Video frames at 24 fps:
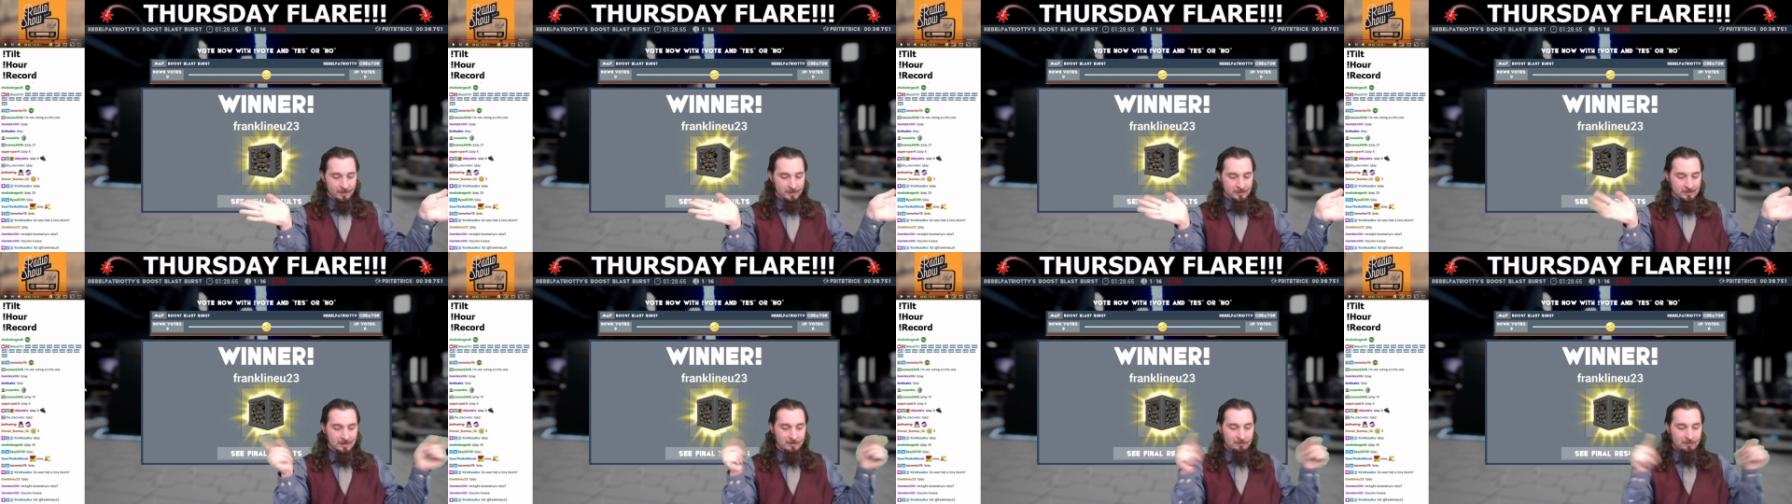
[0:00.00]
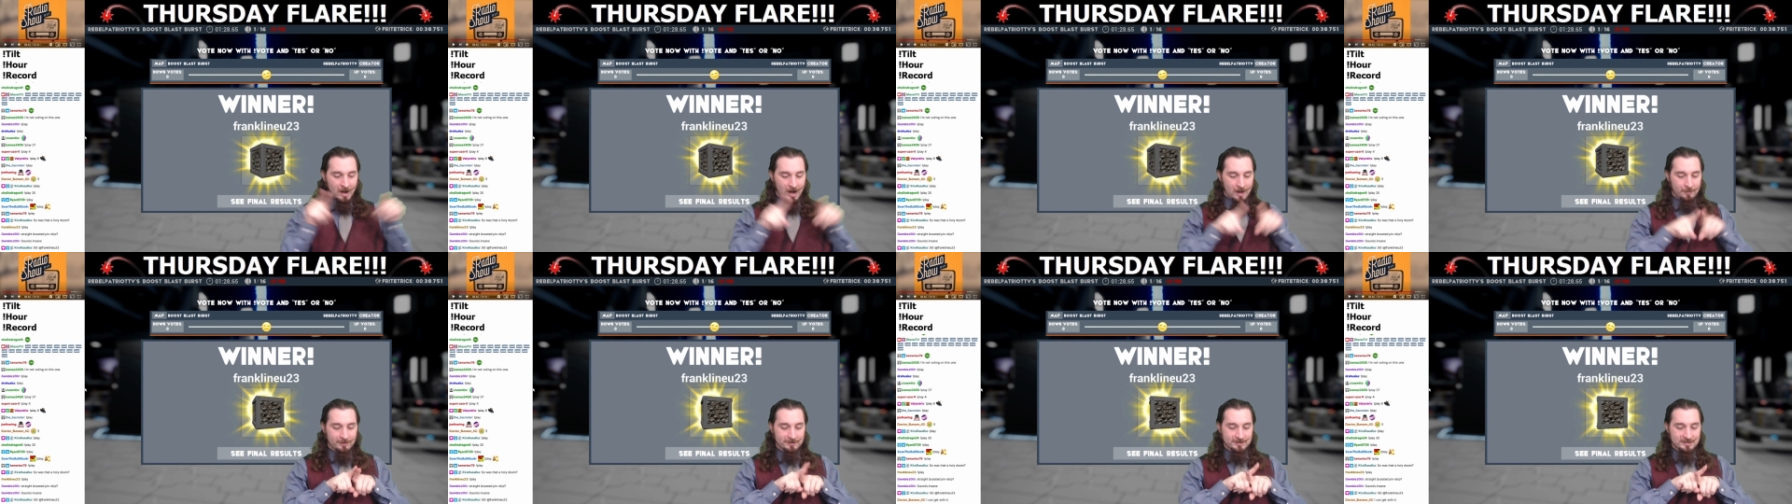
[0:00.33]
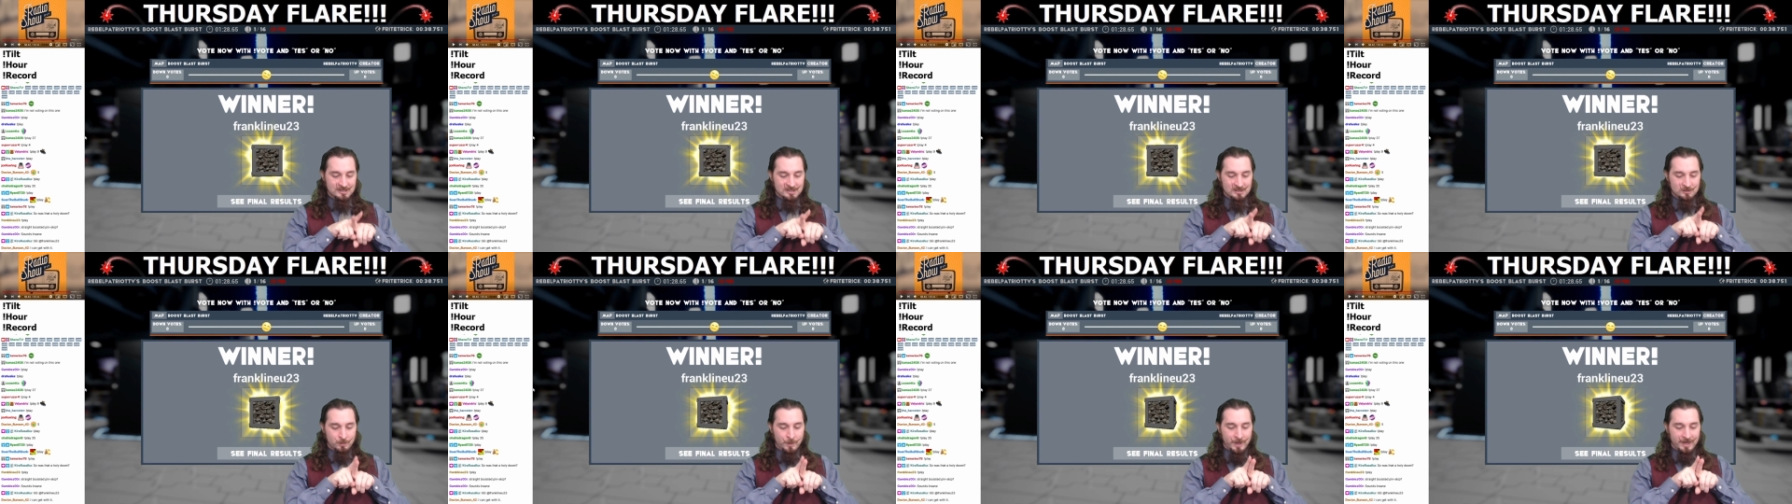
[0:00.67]
the marbles
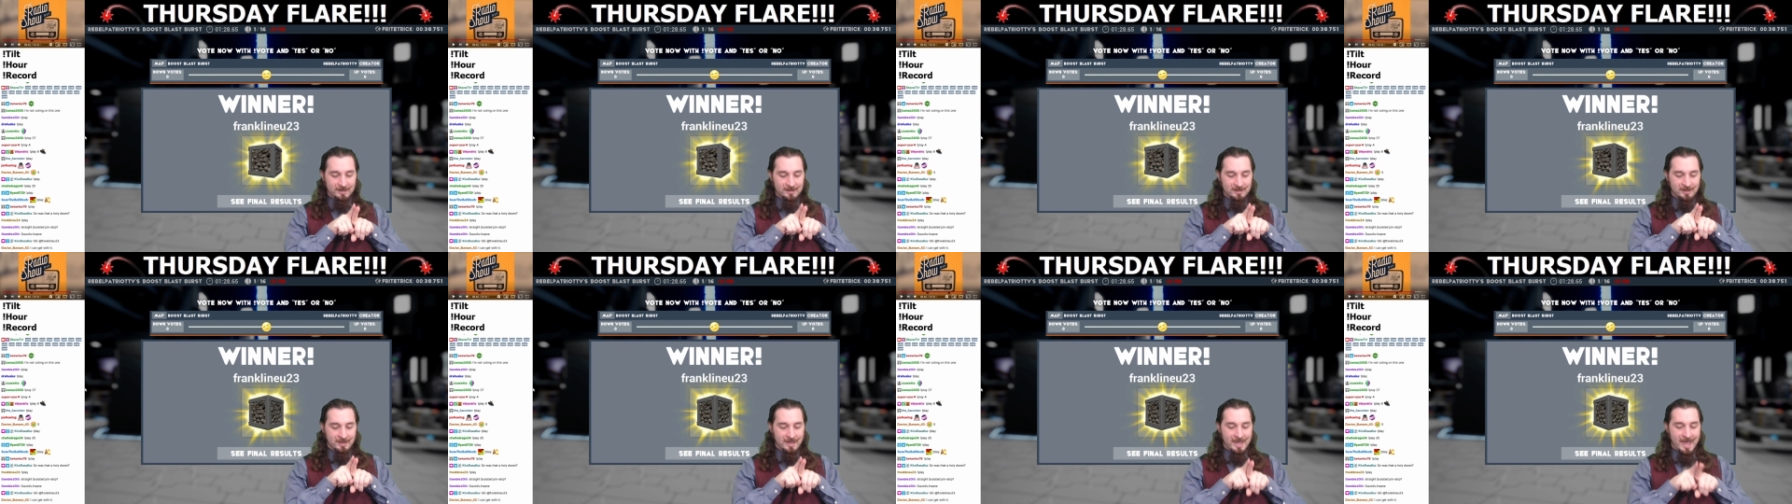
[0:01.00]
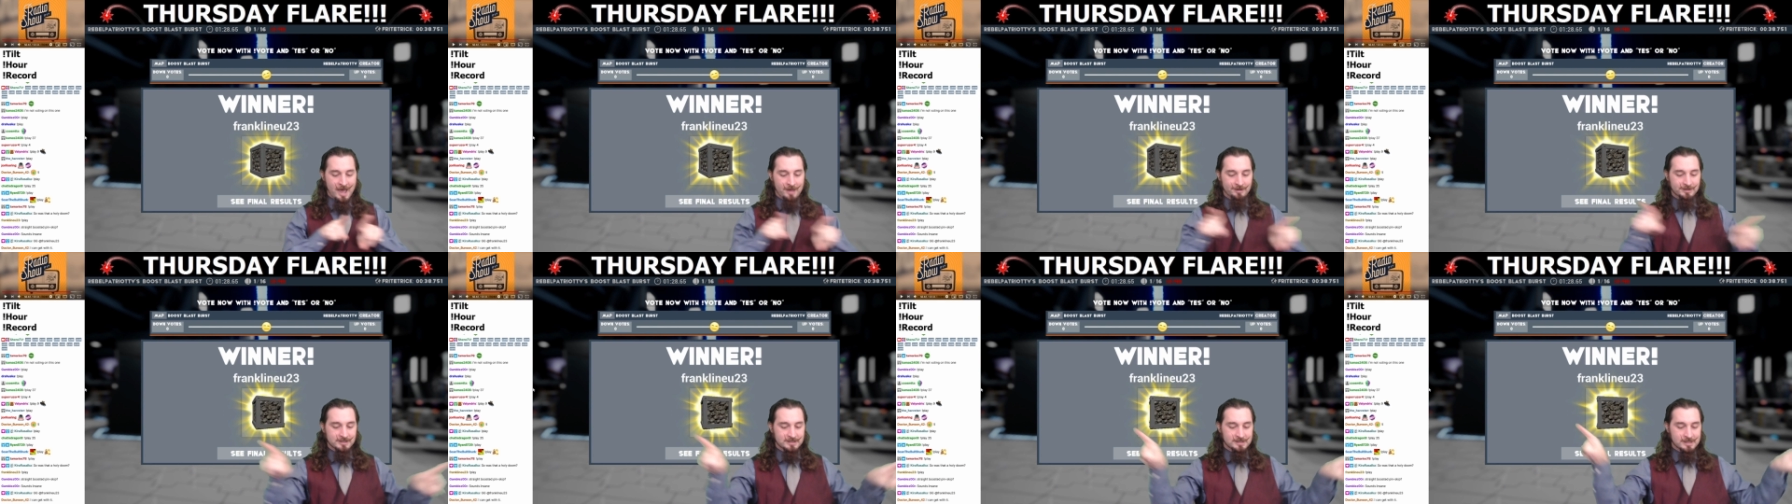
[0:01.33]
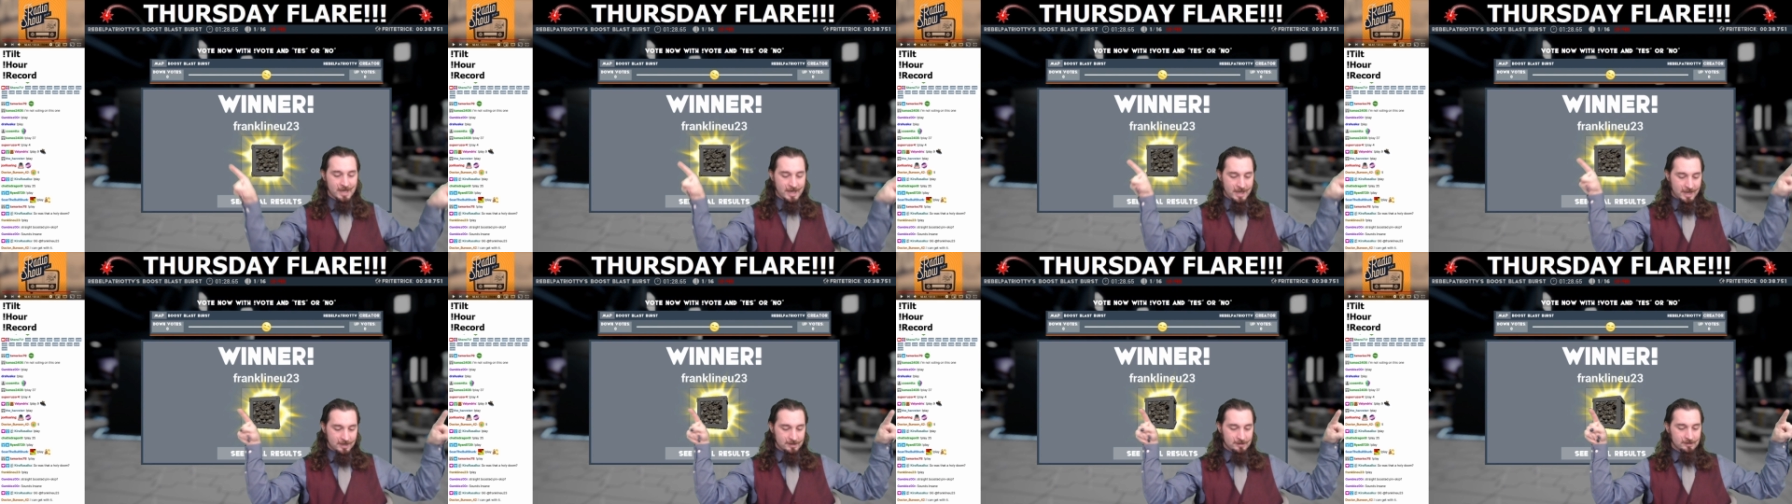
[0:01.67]
swing to the
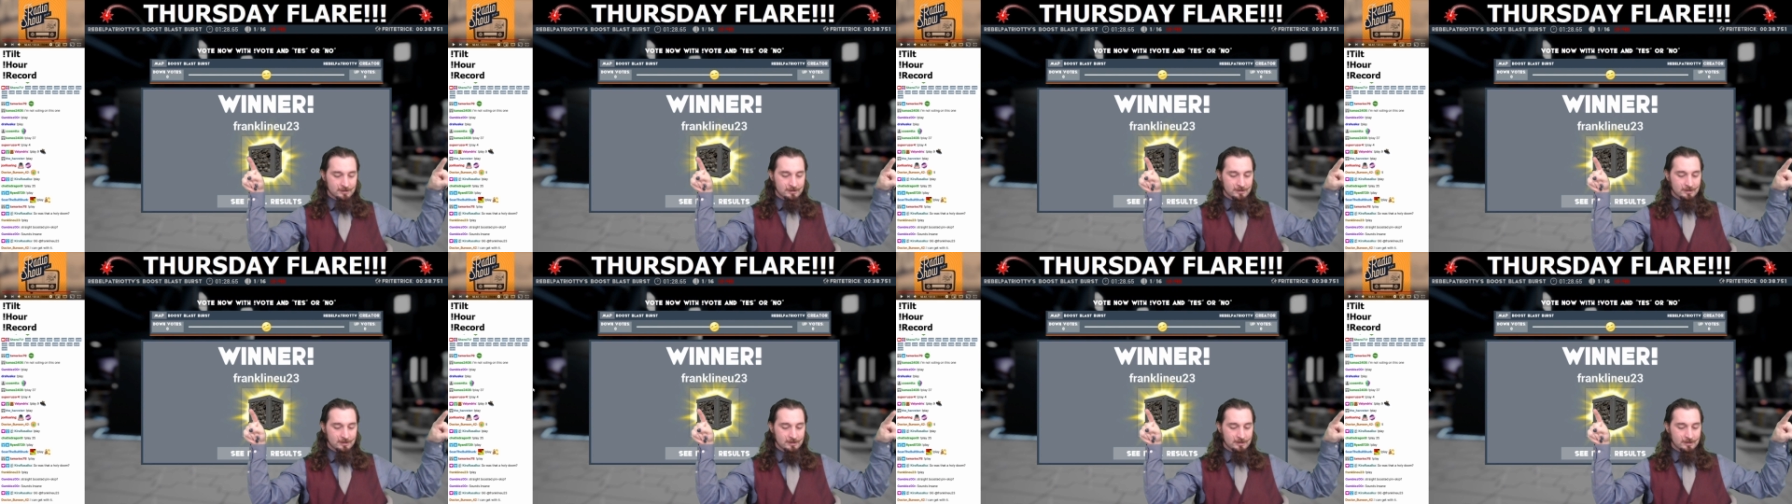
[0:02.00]
outside